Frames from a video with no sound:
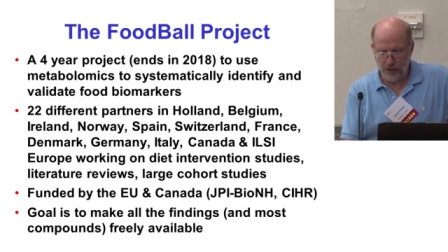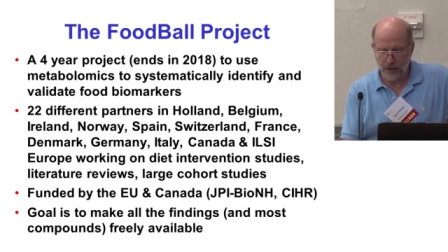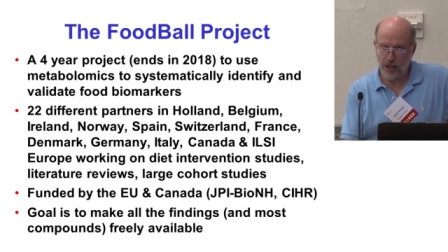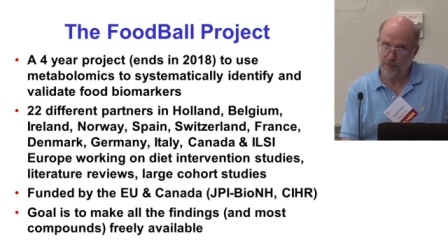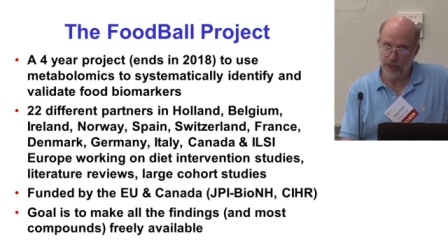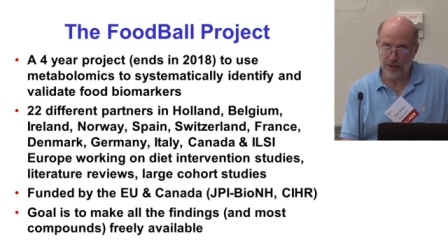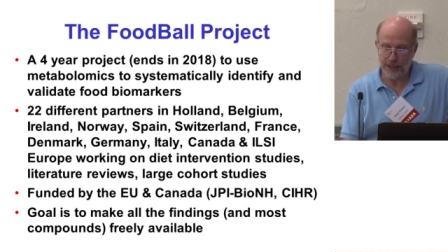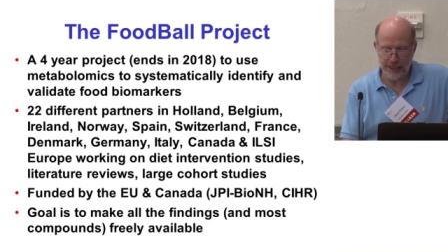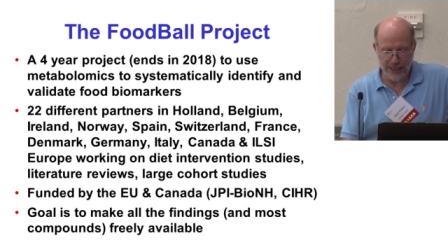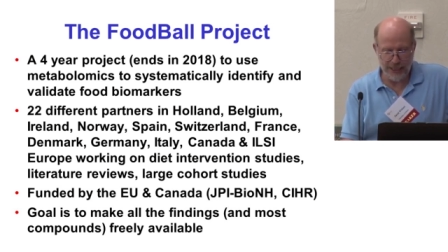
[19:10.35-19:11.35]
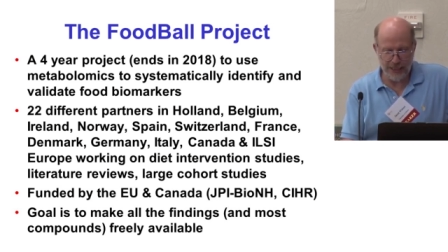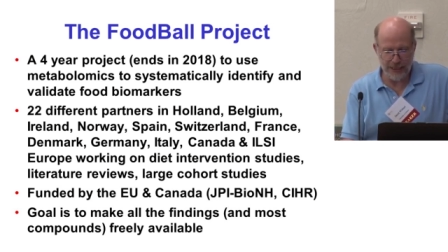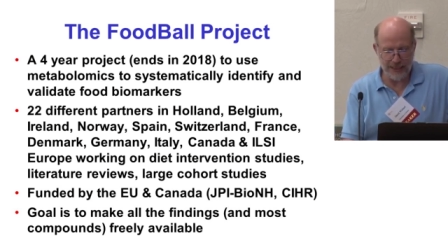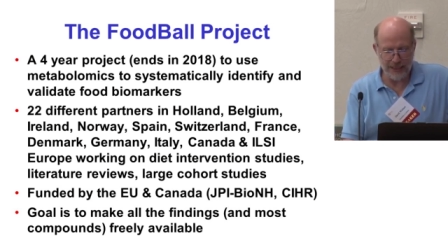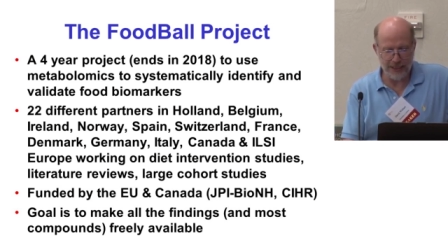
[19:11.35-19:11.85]
compound
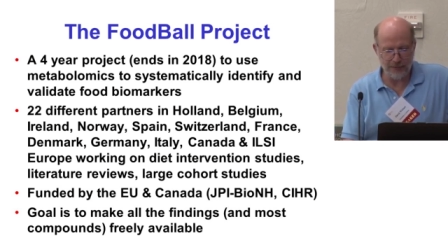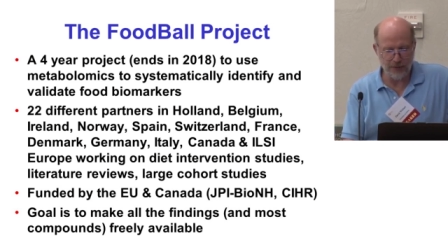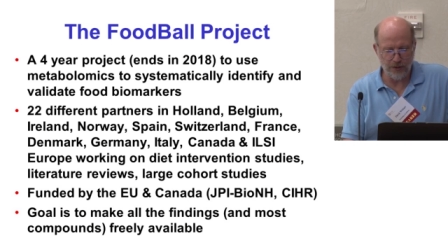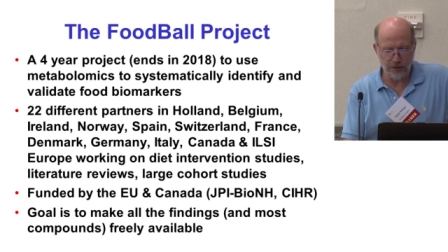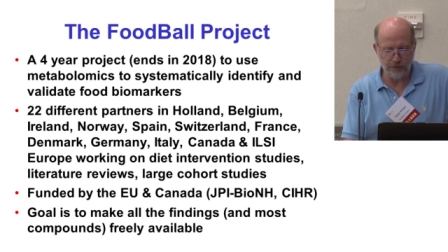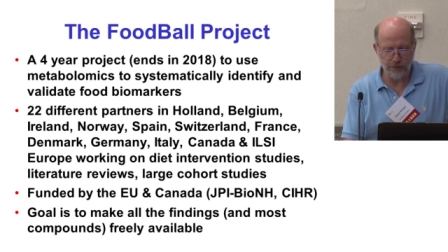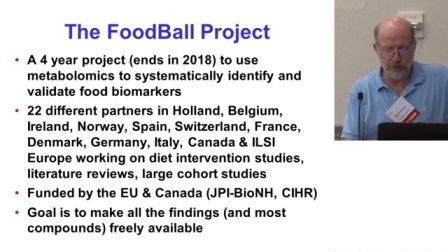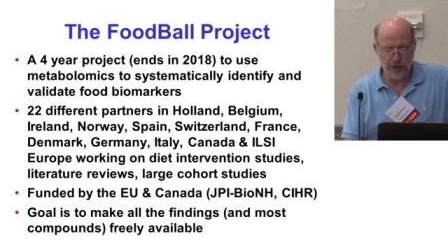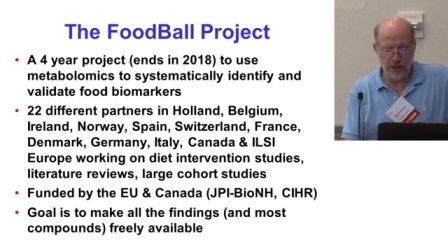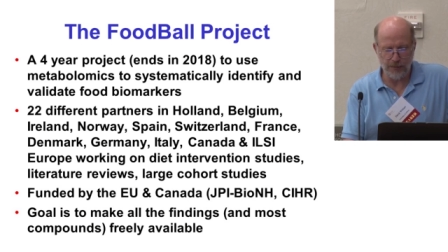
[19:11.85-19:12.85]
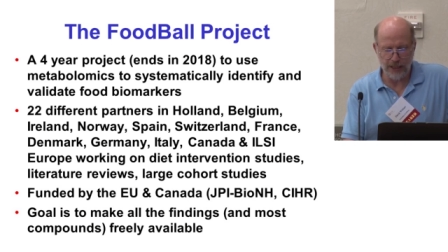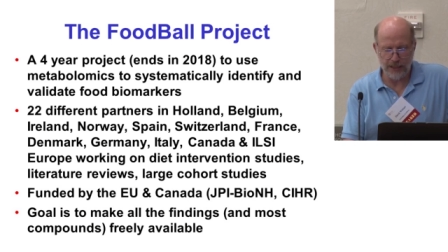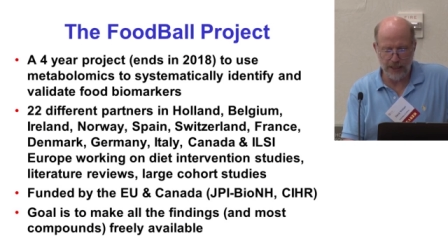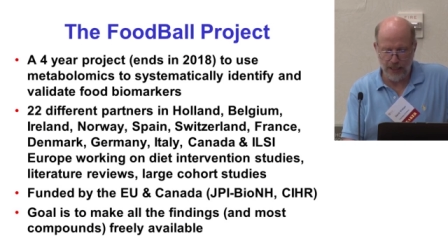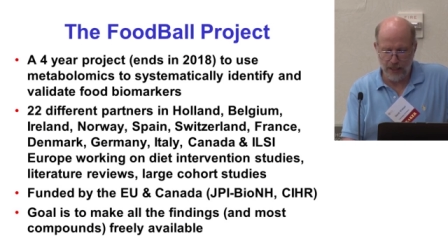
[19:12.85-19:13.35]
exchange system called
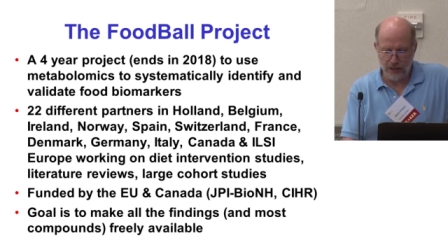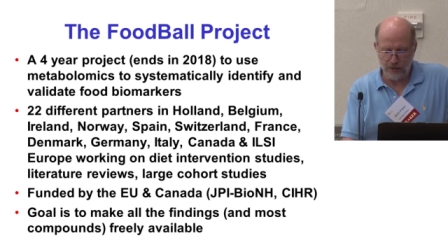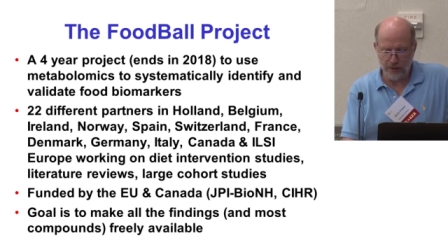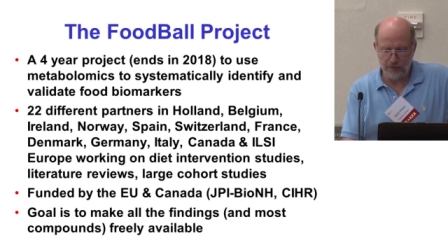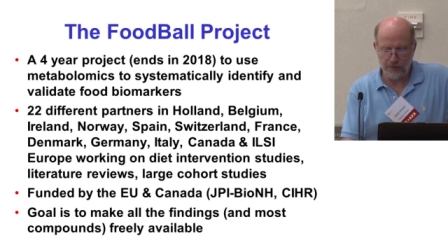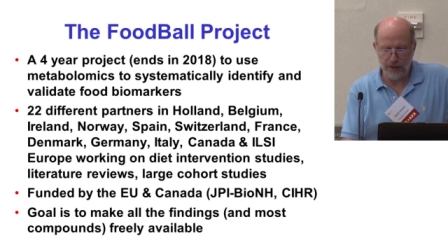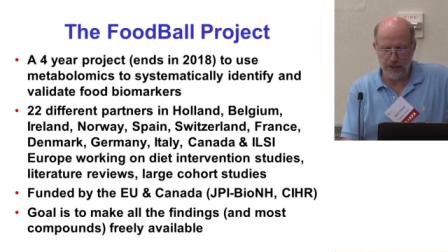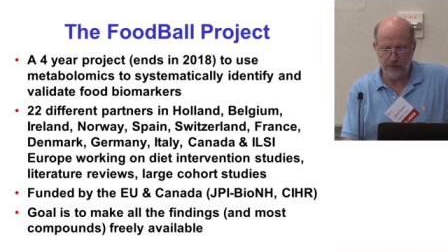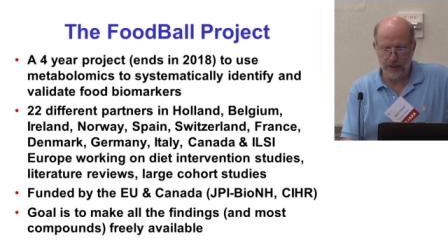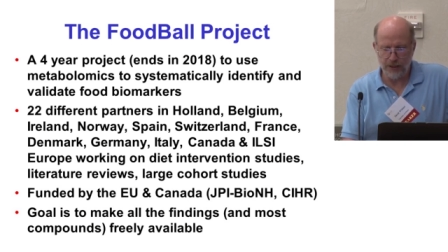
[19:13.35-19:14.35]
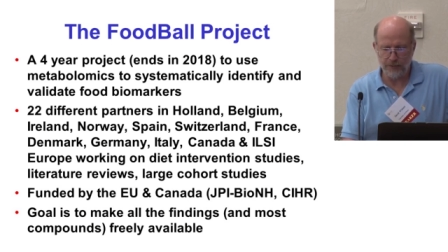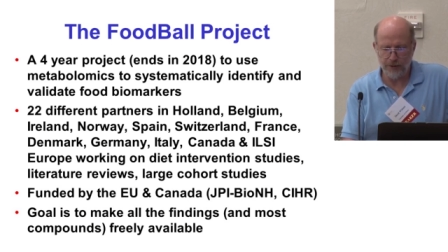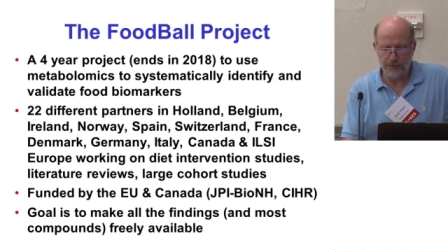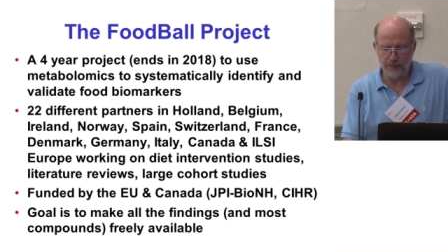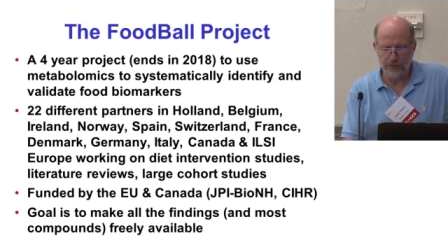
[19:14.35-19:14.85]
FoodComex will be freely
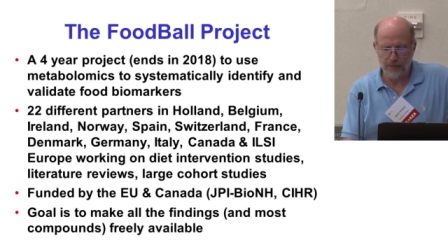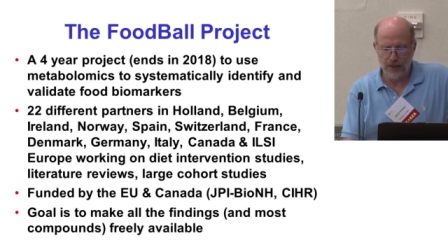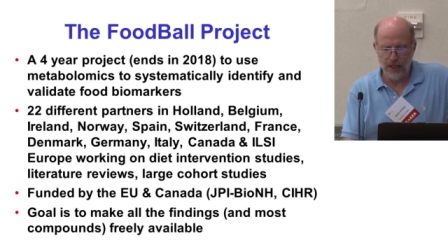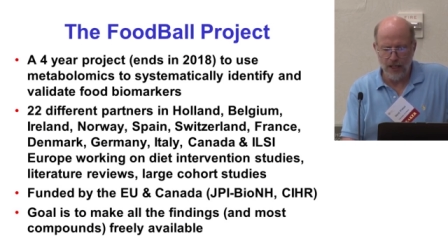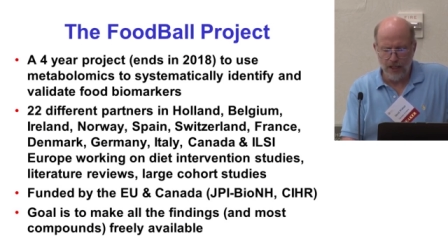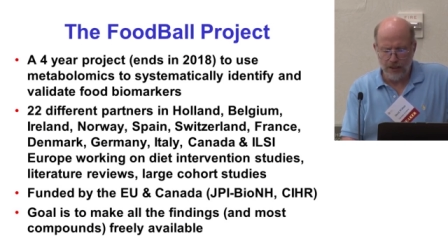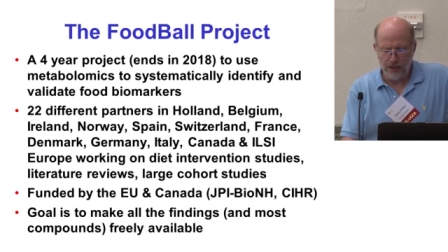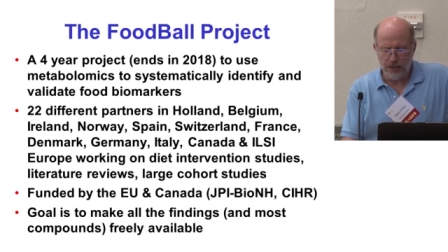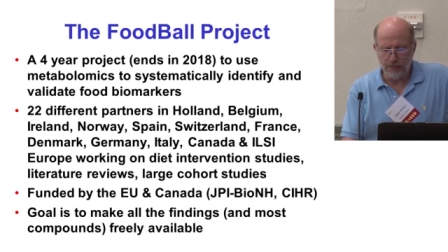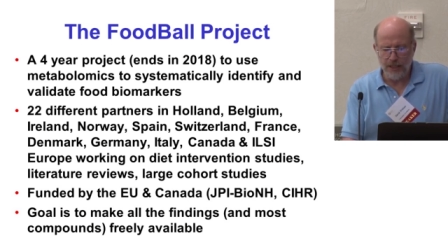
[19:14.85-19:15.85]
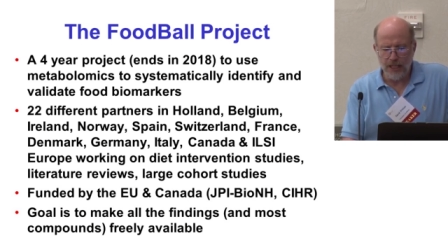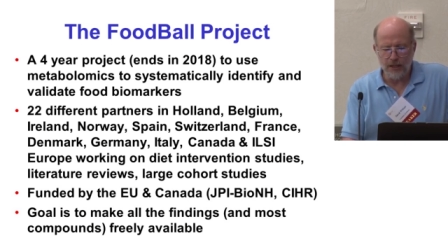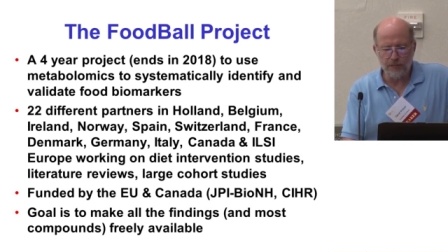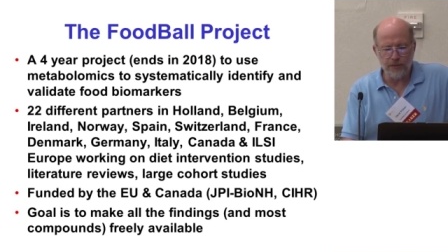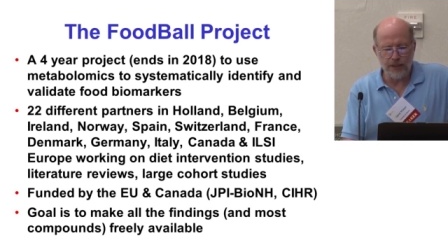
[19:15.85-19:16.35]
available. So some of the
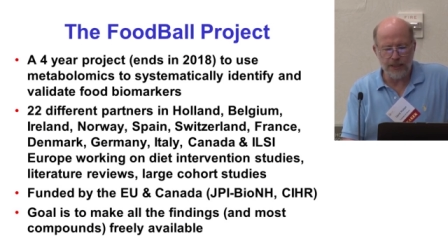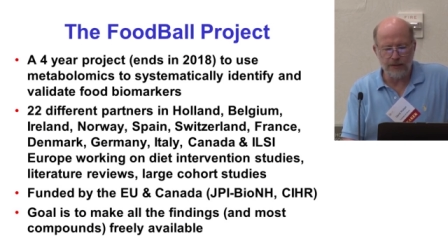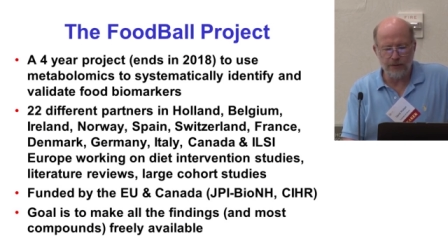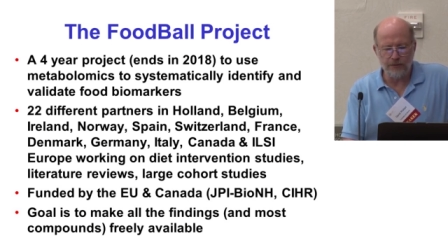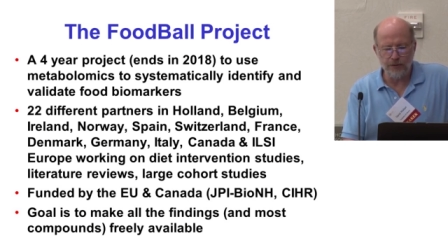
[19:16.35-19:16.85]
outputs of the